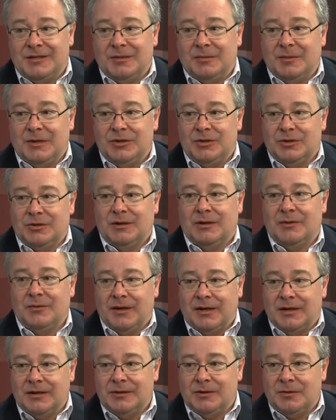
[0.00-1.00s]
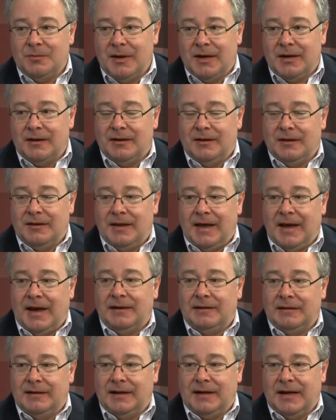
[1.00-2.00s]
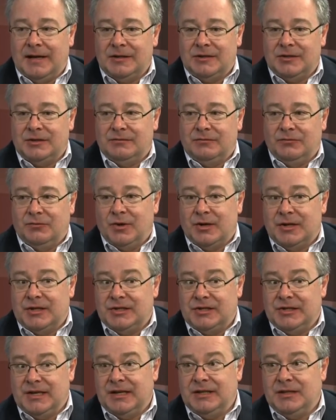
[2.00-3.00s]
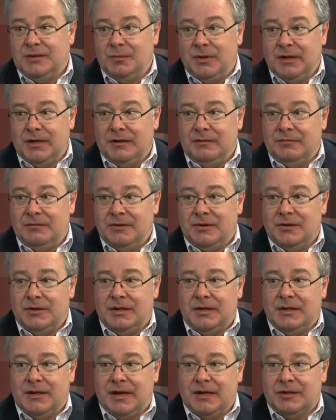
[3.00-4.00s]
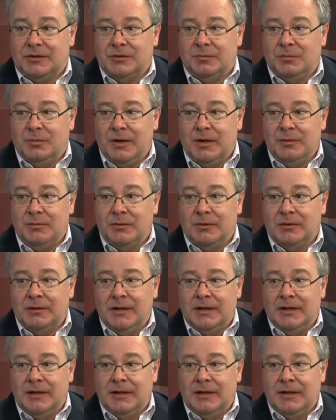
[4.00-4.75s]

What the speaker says: I mean, surely we can do better than that against what is said to be 30,000 people.